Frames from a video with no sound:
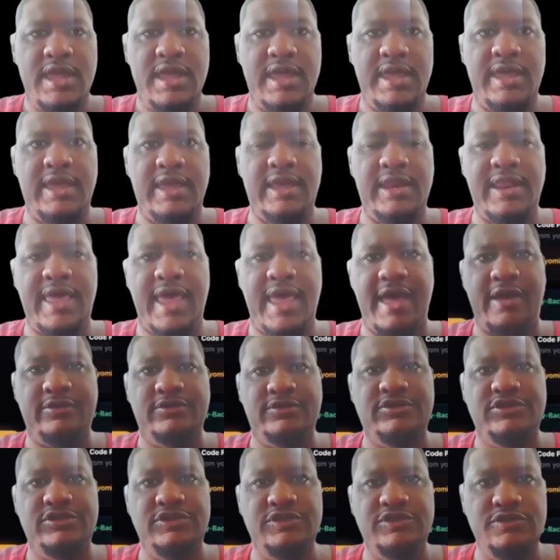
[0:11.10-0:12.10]
and how
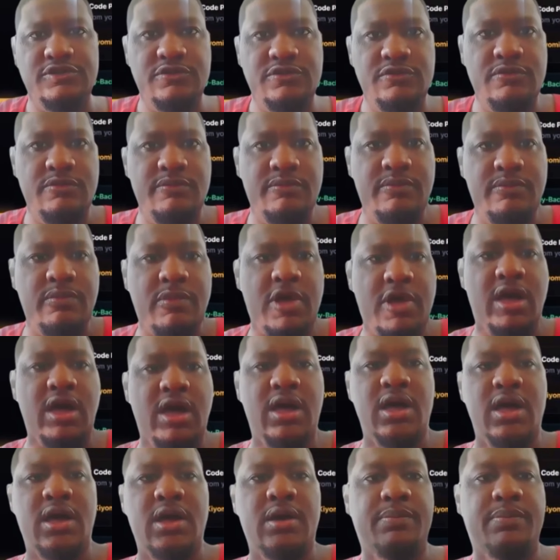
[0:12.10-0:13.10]
to
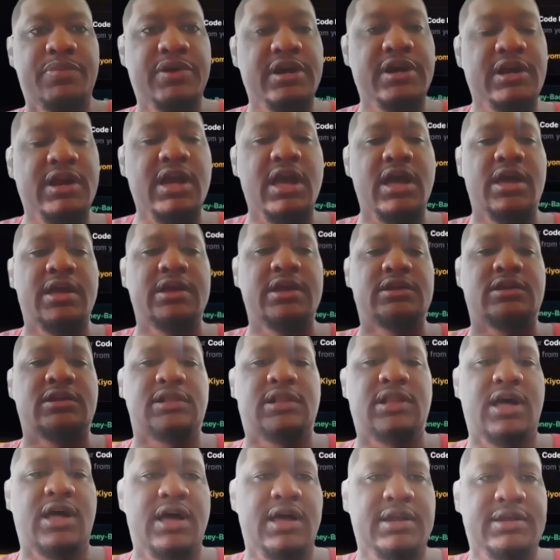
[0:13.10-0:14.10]
put it on
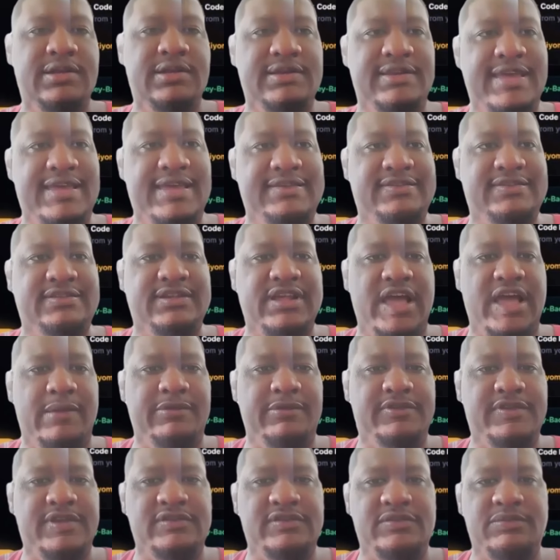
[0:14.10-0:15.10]
Claude Desktop,
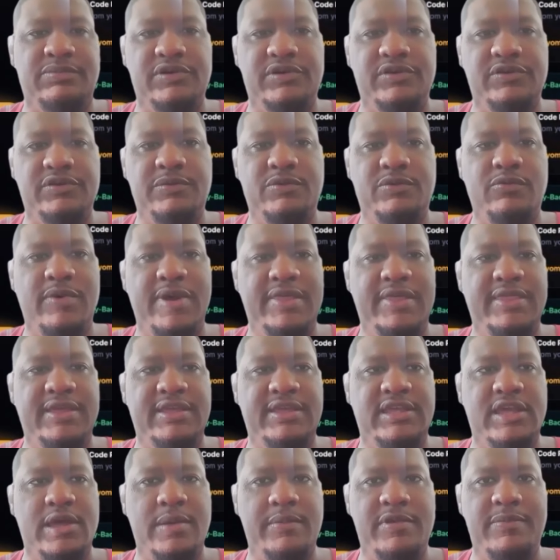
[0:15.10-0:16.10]
because that's the principal way that
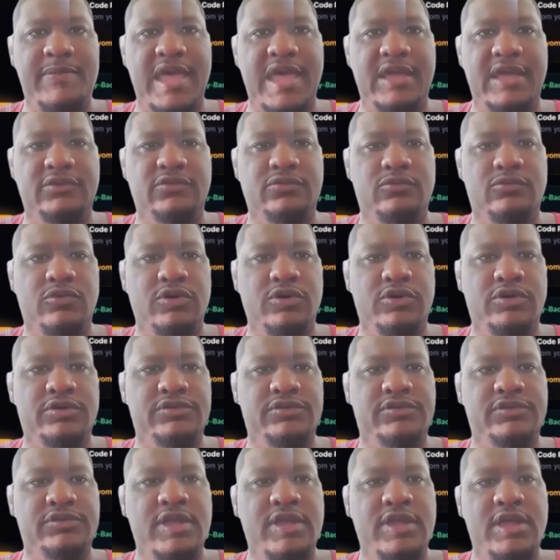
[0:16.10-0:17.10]
Kiyomi Max
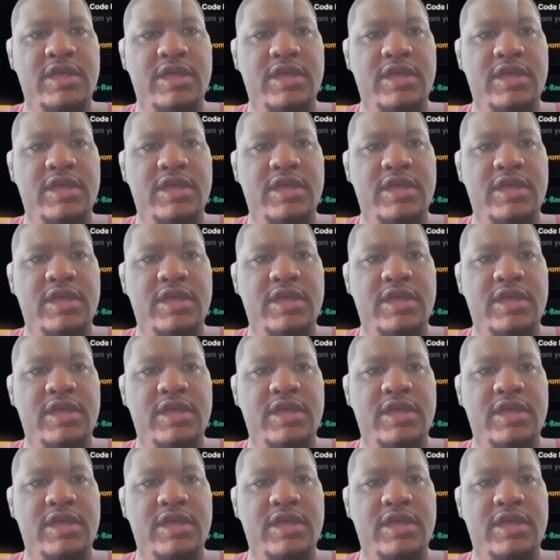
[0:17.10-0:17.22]
works.